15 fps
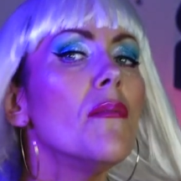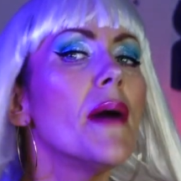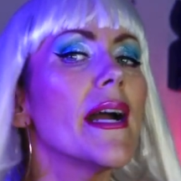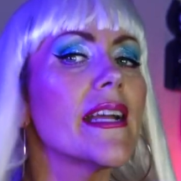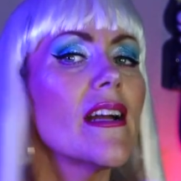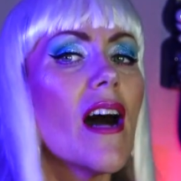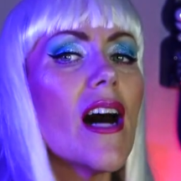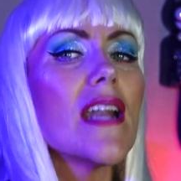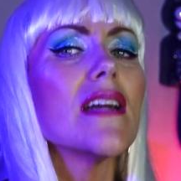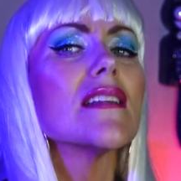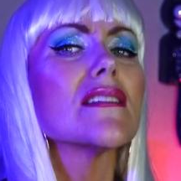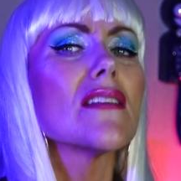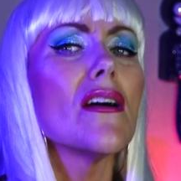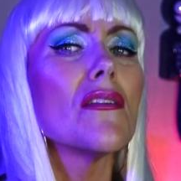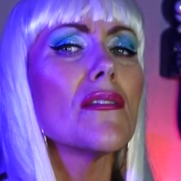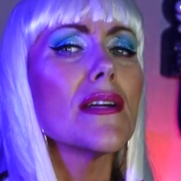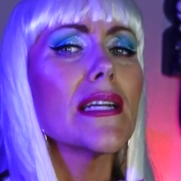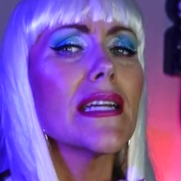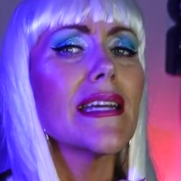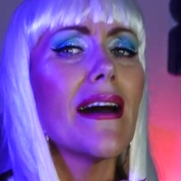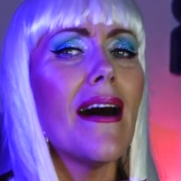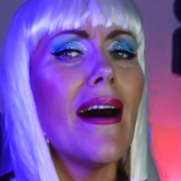my God, it's
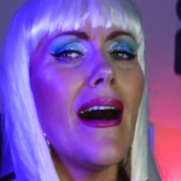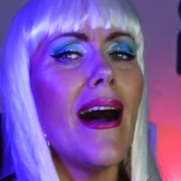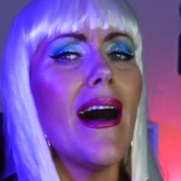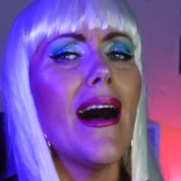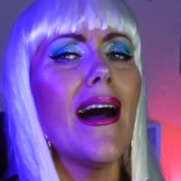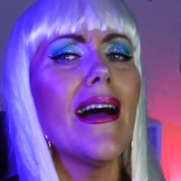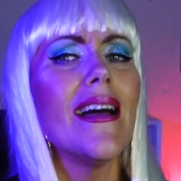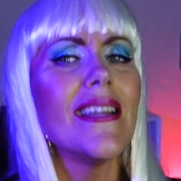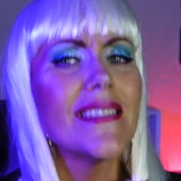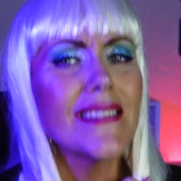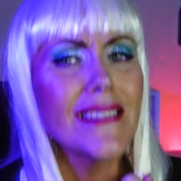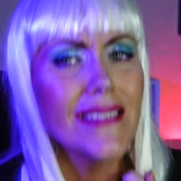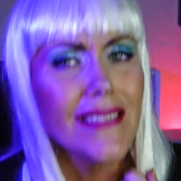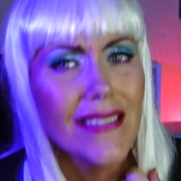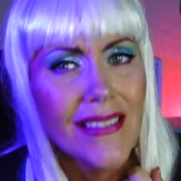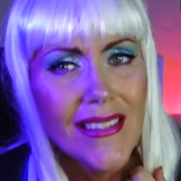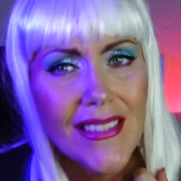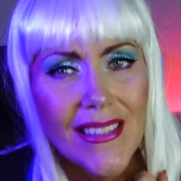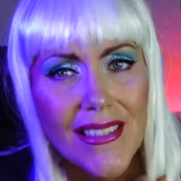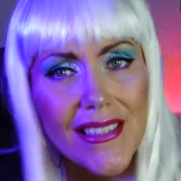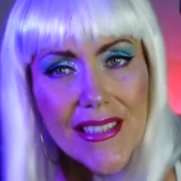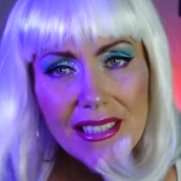already hot.
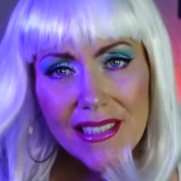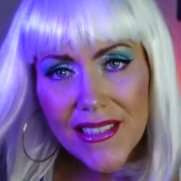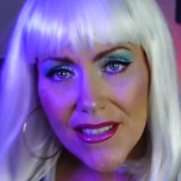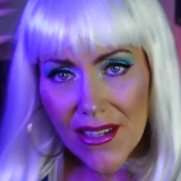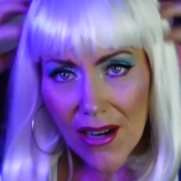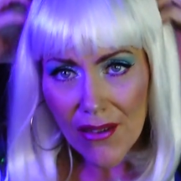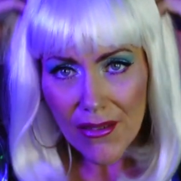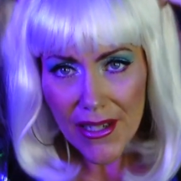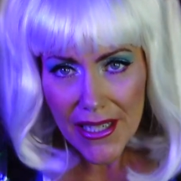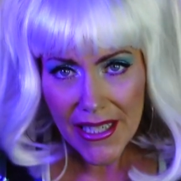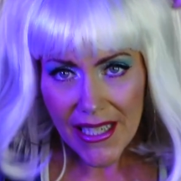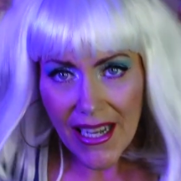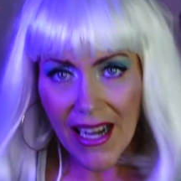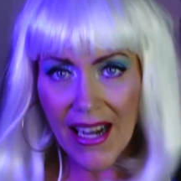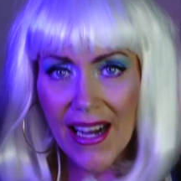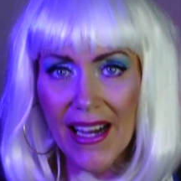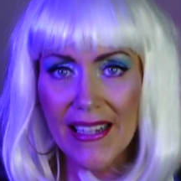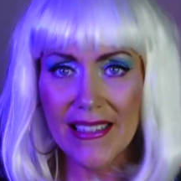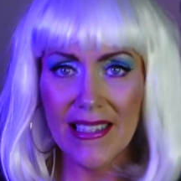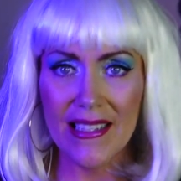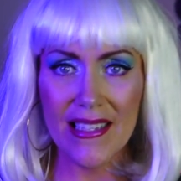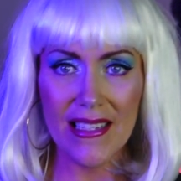It's already
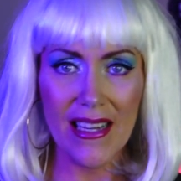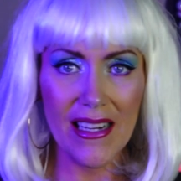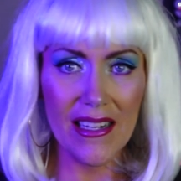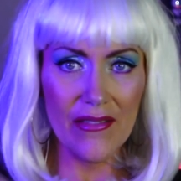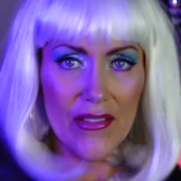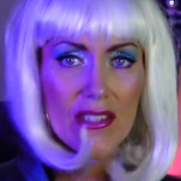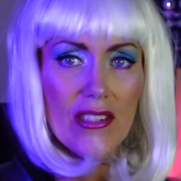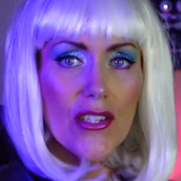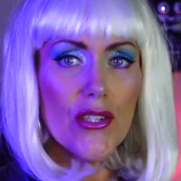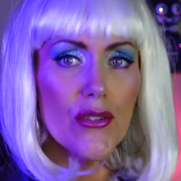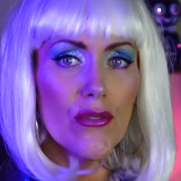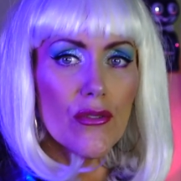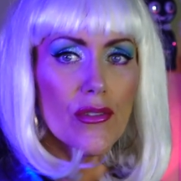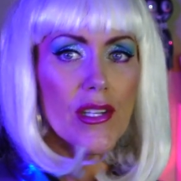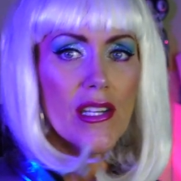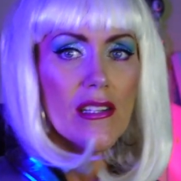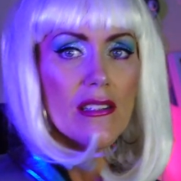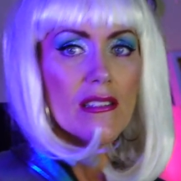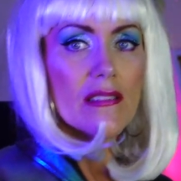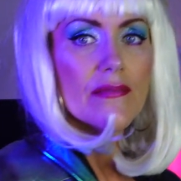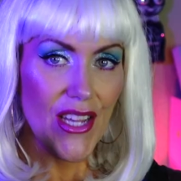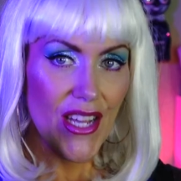hot. It's not even noon.
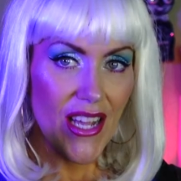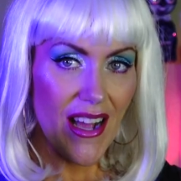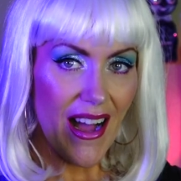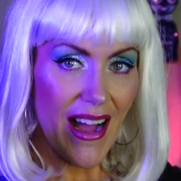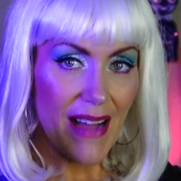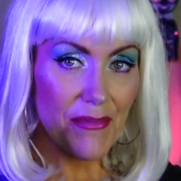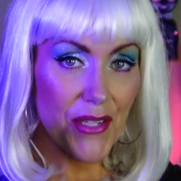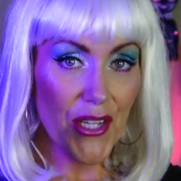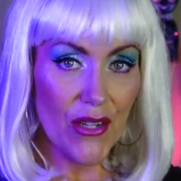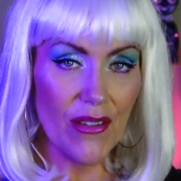I'm